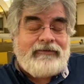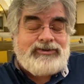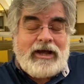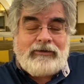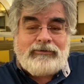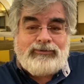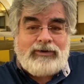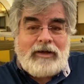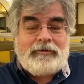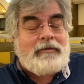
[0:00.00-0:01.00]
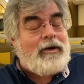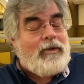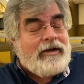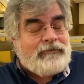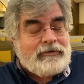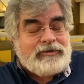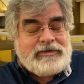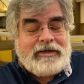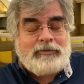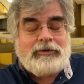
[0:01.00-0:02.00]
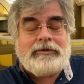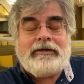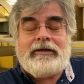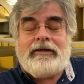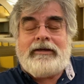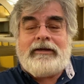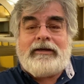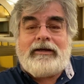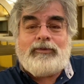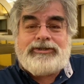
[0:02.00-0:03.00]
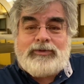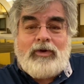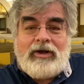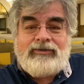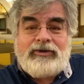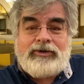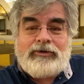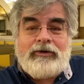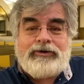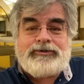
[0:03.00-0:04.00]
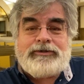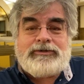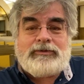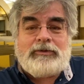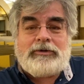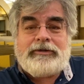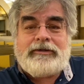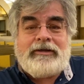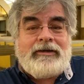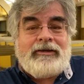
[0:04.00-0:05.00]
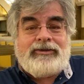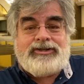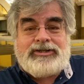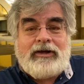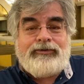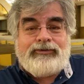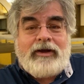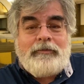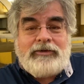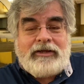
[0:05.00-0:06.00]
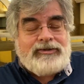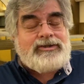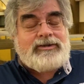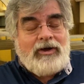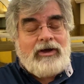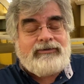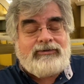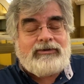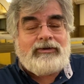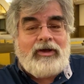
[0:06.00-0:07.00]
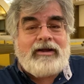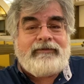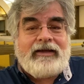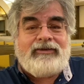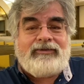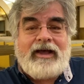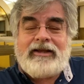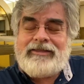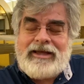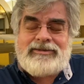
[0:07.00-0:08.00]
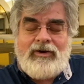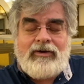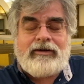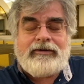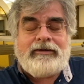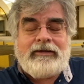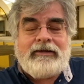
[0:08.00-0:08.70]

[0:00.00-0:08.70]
childhood trauma, my wife, for example, when she walks into the grocery store and the shelves are empty, it just causes her a lot of anxiety, and that's hard.